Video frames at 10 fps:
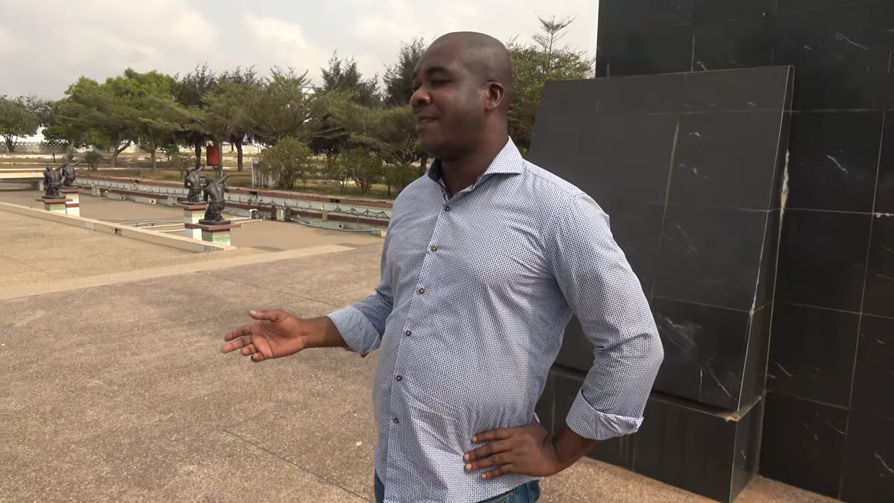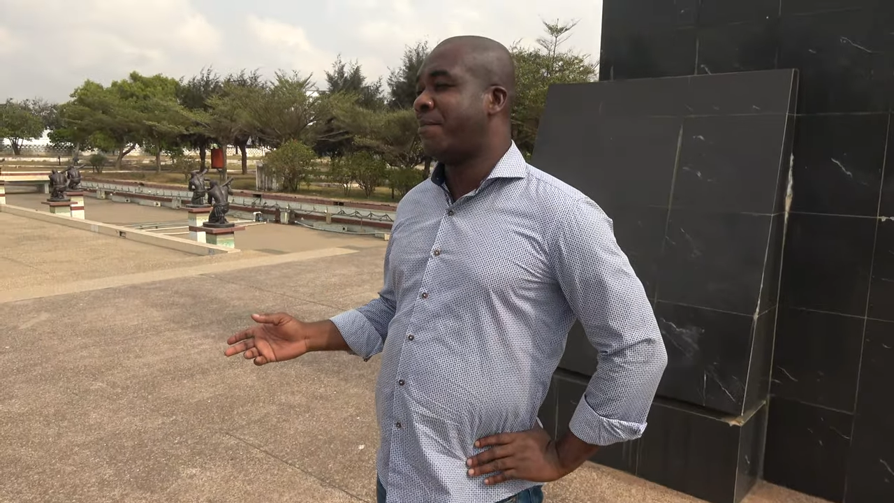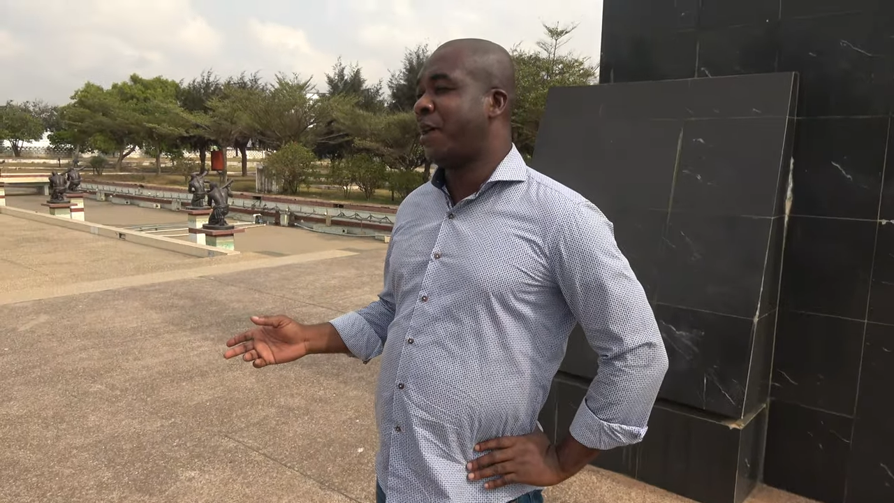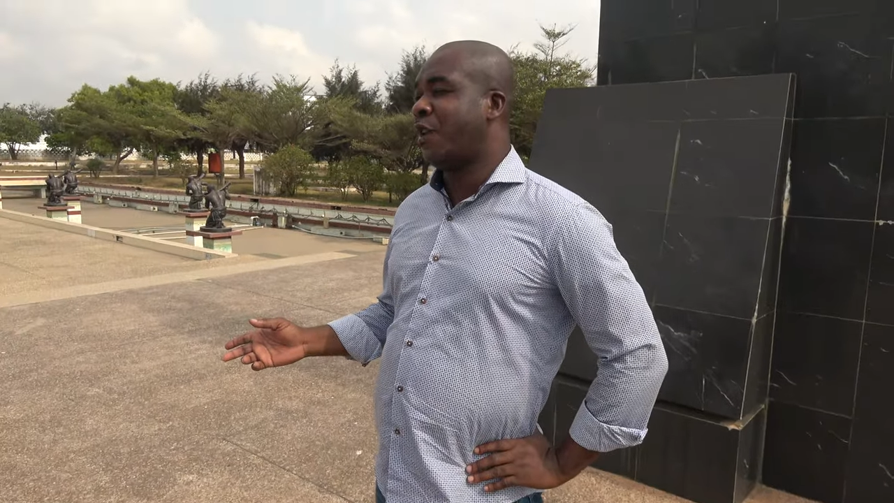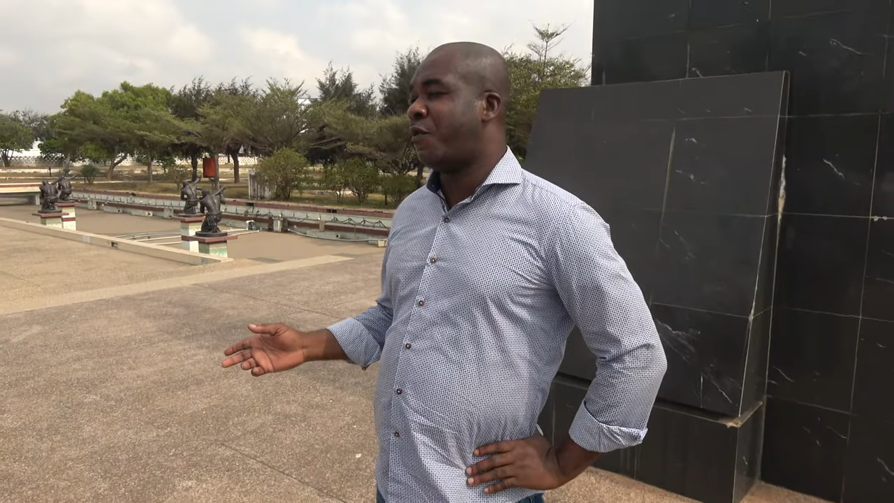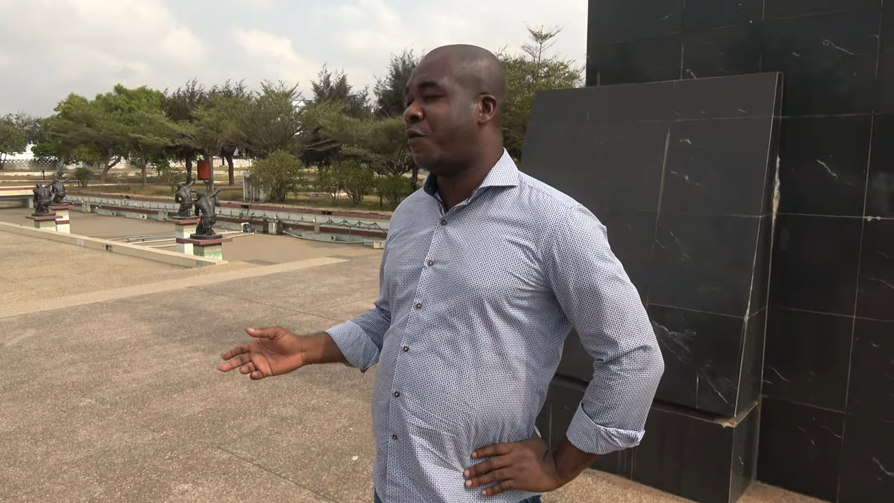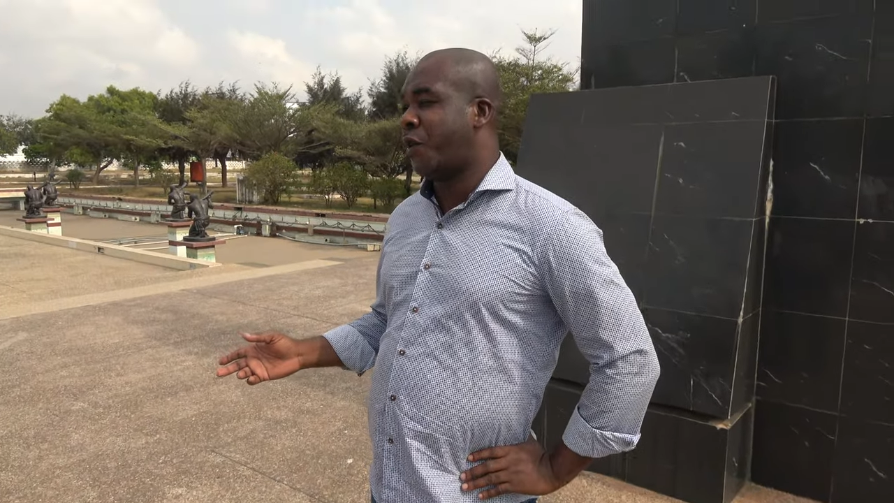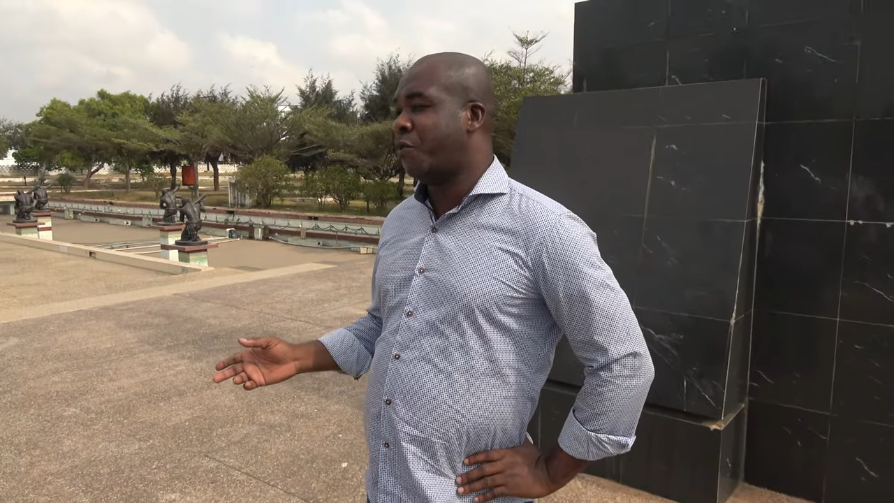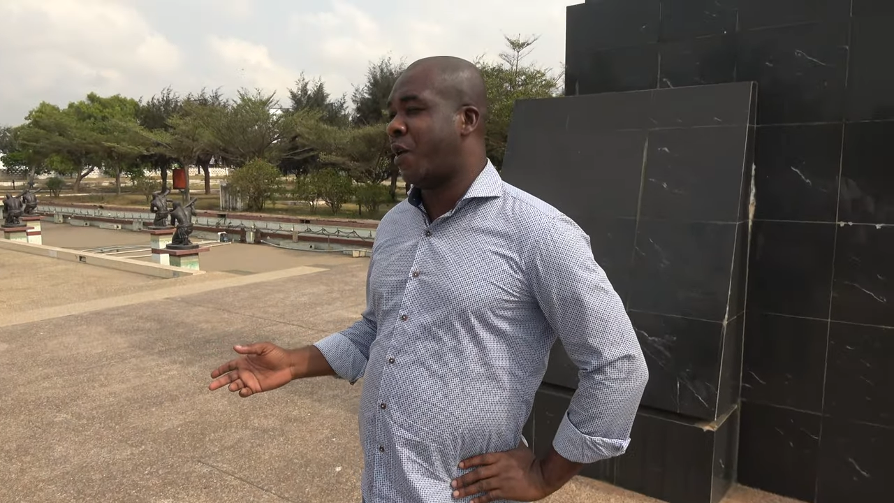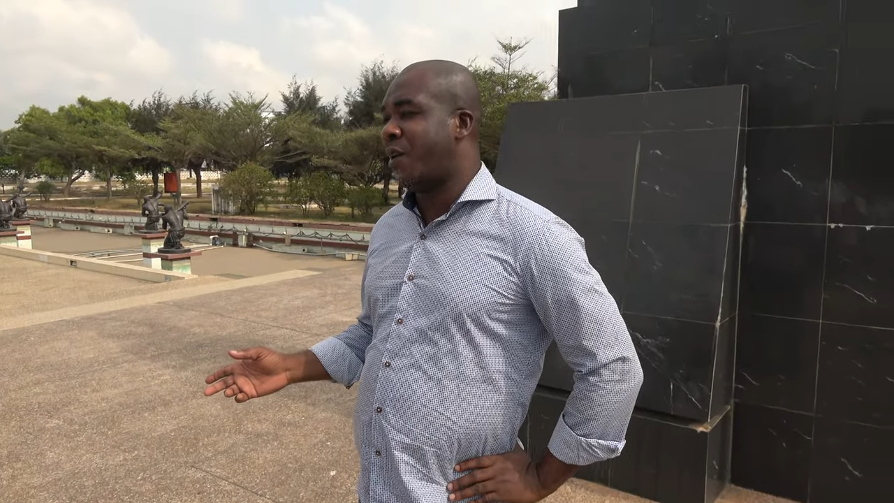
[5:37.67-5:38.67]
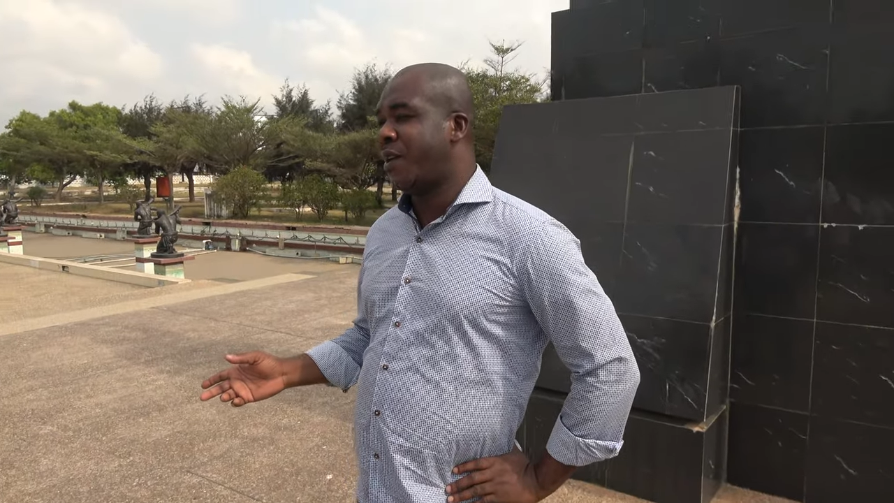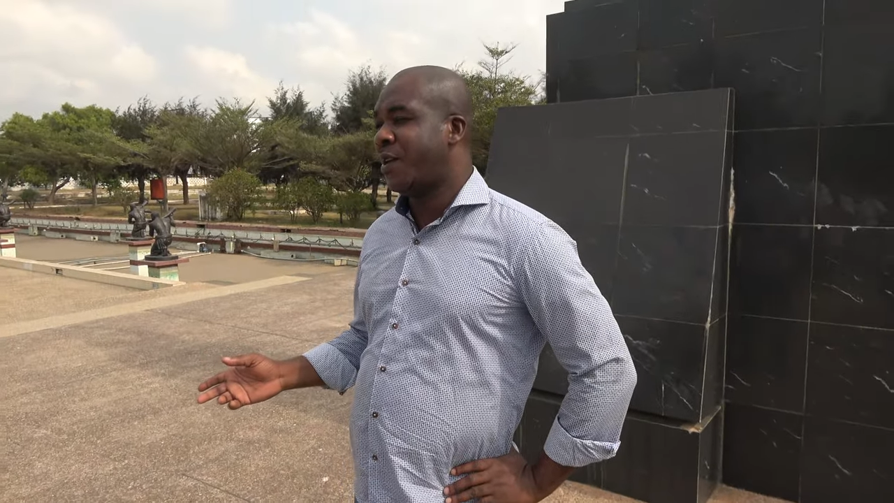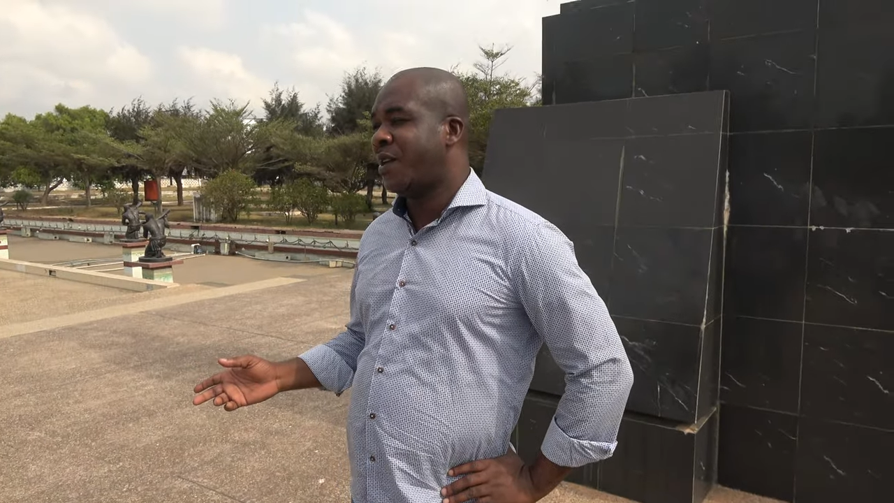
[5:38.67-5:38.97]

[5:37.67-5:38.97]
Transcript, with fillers: middle of February,